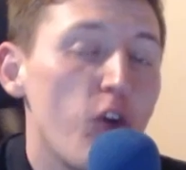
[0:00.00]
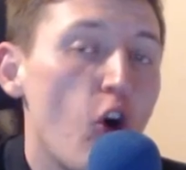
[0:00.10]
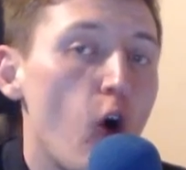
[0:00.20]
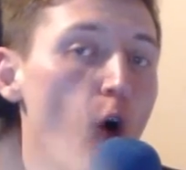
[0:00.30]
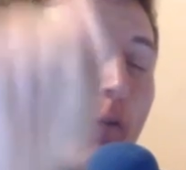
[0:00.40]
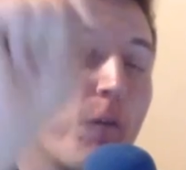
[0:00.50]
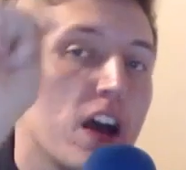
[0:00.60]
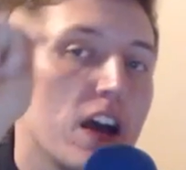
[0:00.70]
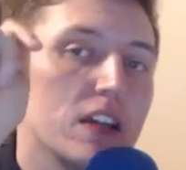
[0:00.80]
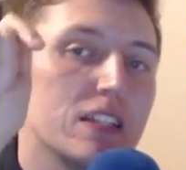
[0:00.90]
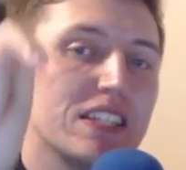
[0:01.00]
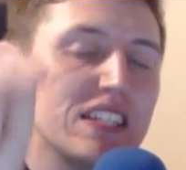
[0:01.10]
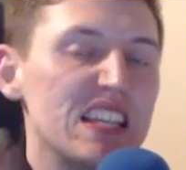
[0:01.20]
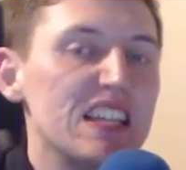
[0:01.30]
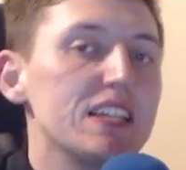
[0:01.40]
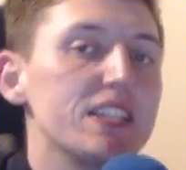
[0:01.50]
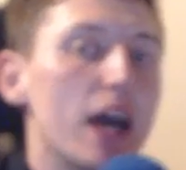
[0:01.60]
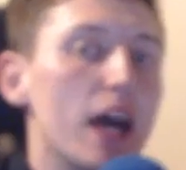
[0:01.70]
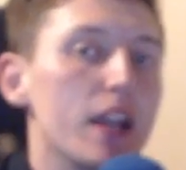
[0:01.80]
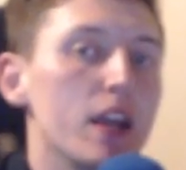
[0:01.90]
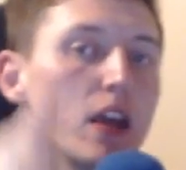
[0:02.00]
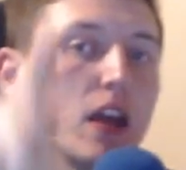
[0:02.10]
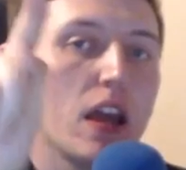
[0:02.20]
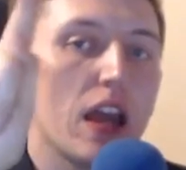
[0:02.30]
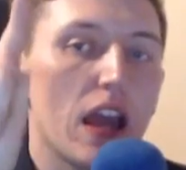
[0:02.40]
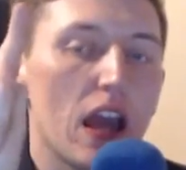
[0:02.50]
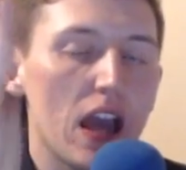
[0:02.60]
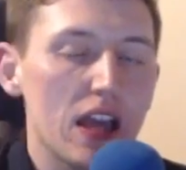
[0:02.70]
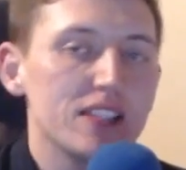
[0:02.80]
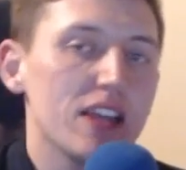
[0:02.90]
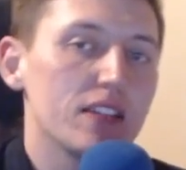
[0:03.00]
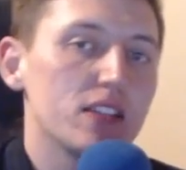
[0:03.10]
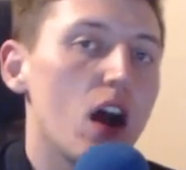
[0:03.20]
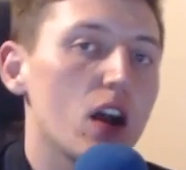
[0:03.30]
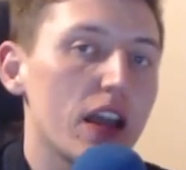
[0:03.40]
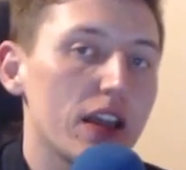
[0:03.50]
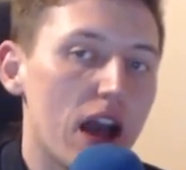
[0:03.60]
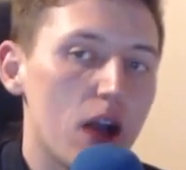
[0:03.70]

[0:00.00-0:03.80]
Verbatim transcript: fourth season. Is that target?